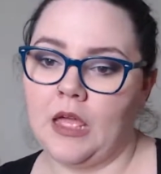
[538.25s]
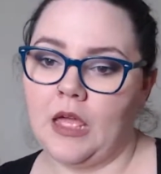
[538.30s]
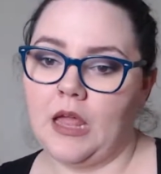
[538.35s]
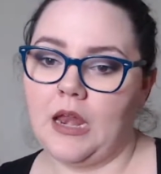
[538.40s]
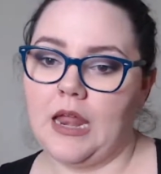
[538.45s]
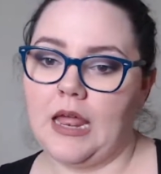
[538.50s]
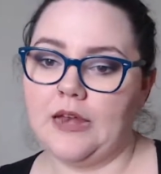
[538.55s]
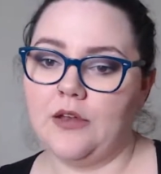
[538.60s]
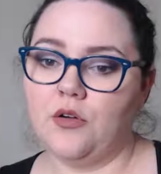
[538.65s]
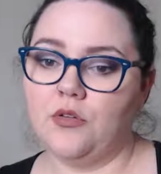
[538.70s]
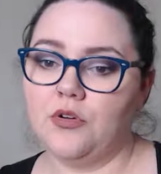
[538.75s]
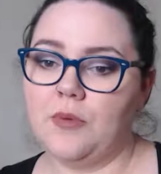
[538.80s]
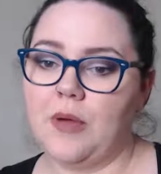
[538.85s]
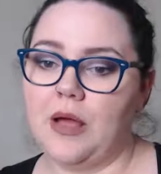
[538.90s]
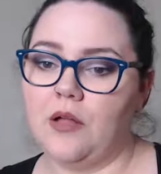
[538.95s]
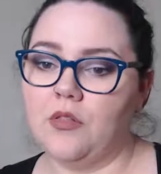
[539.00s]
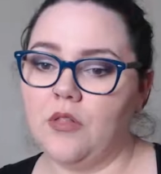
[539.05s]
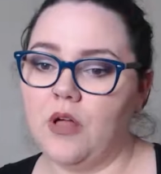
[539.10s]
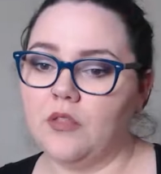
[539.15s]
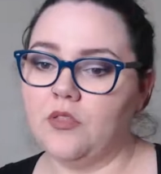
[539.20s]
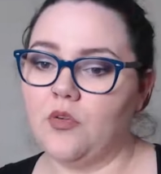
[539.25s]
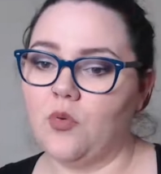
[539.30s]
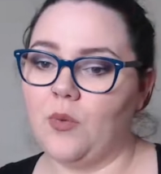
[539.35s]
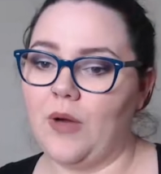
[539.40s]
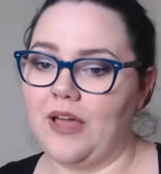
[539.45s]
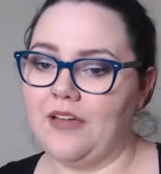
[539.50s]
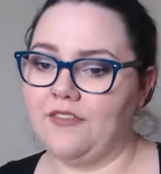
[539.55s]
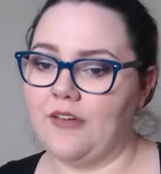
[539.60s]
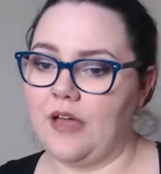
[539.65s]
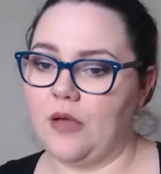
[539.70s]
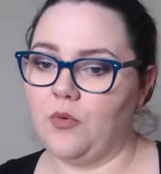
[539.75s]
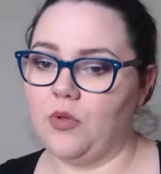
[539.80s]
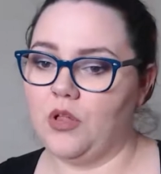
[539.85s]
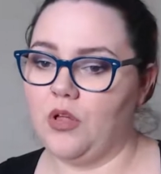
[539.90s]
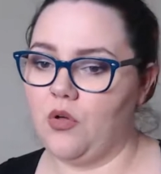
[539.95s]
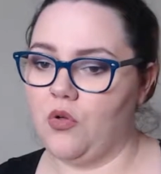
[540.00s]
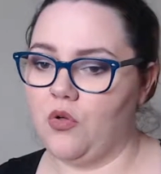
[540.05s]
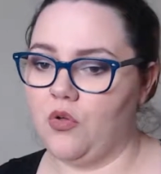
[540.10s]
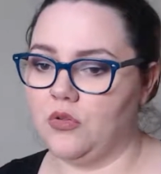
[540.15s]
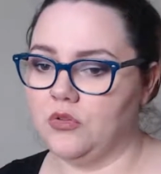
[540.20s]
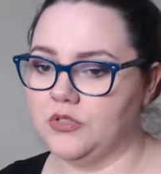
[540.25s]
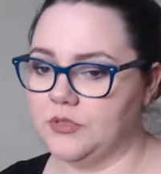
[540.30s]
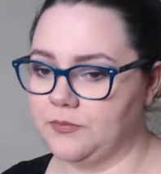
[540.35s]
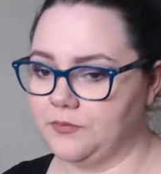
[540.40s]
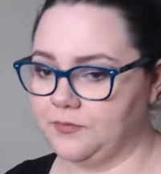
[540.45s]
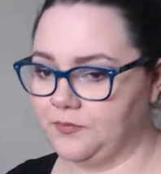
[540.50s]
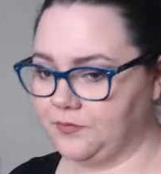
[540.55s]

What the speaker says: And I don't know how long the Wi-Fi will hold.